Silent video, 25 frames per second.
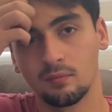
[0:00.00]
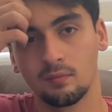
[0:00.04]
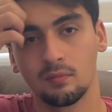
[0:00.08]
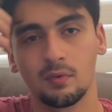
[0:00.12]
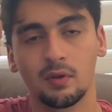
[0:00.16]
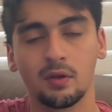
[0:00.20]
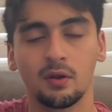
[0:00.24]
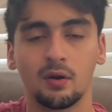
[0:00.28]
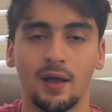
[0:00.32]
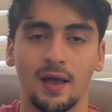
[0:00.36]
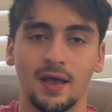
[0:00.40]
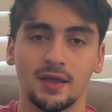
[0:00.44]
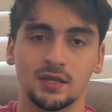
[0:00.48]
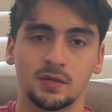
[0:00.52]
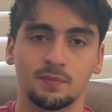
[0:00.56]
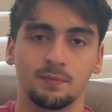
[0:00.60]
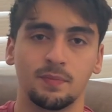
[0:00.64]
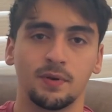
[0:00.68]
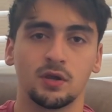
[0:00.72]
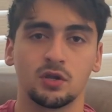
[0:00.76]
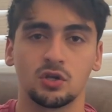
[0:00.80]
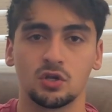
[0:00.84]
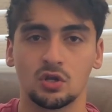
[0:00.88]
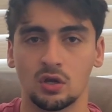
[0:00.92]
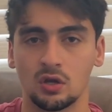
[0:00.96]
it'll ask
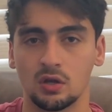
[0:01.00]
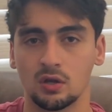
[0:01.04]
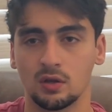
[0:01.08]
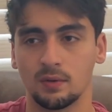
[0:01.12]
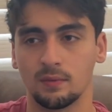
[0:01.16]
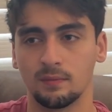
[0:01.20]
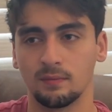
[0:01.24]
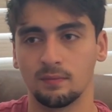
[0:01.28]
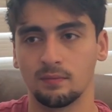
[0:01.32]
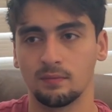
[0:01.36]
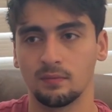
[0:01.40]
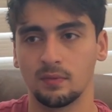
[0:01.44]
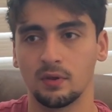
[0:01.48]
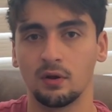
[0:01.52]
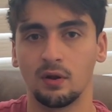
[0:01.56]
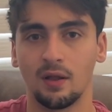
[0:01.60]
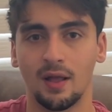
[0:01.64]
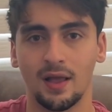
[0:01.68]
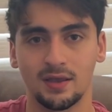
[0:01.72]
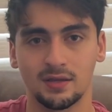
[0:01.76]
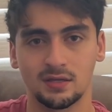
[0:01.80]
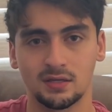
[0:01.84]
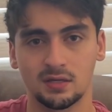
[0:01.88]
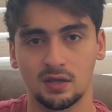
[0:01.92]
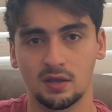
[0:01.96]
picture it'll
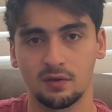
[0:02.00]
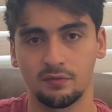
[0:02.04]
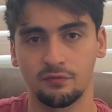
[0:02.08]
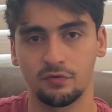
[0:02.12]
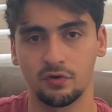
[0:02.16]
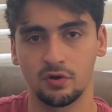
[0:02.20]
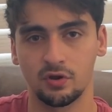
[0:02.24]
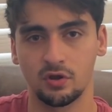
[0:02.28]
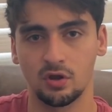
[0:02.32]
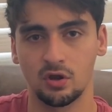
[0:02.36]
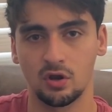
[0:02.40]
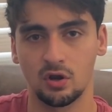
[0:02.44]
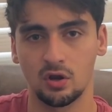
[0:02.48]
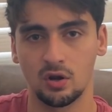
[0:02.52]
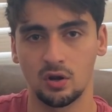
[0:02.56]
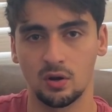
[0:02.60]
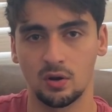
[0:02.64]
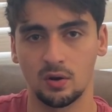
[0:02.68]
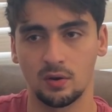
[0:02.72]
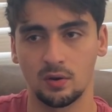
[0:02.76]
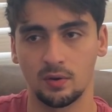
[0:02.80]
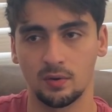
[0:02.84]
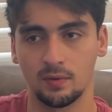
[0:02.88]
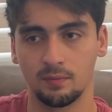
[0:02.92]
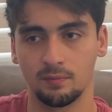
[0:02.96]
ask for
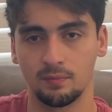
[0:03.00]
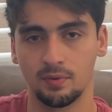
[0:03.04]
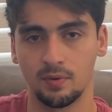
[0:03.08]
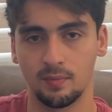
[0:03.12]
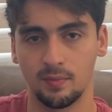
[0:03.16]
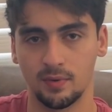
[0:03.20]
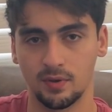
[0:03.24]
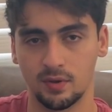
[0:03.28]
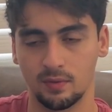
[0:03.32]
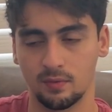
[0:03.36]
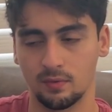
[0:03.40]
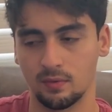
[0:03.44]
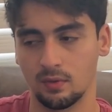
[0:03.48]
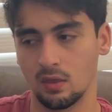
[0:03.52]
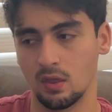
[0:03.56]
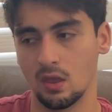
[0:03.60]
your permit